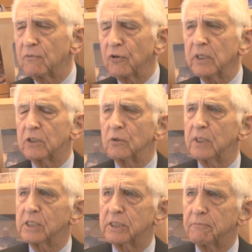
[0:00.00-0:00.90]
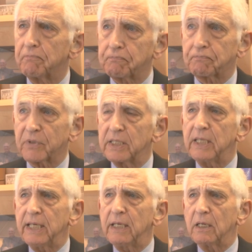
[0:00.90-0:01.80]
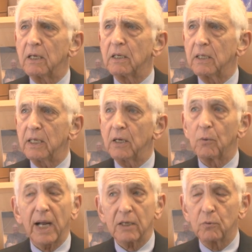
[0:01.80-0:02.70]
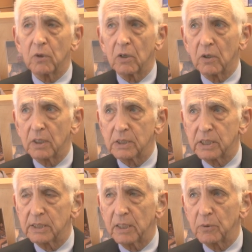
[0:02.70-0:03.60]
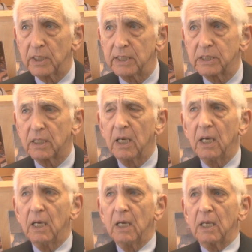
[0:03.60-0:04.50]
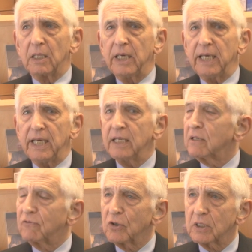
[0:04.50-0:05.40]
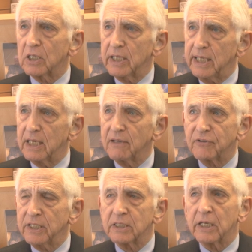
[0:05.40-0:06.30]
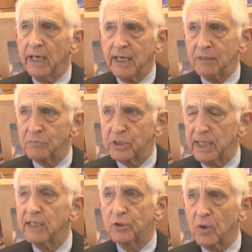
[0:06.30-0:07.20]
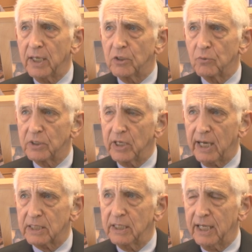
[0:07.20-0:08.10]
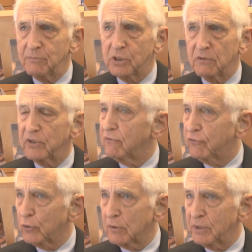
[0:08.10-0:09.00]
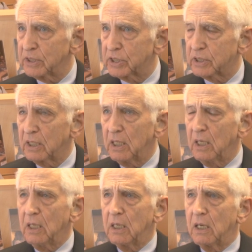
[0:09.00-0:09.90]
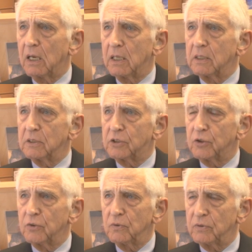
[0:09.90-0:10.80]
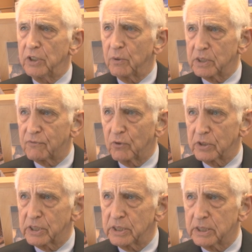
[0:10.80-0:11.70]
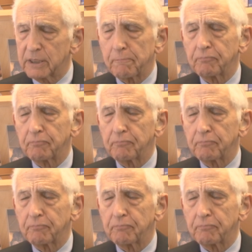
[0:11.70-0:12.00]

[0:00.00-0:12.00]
referring to is that in the uh, Iraq war logs that they released, they inadvertently left in the names. They had tried to redact names of informants uh, to the U.S. forces.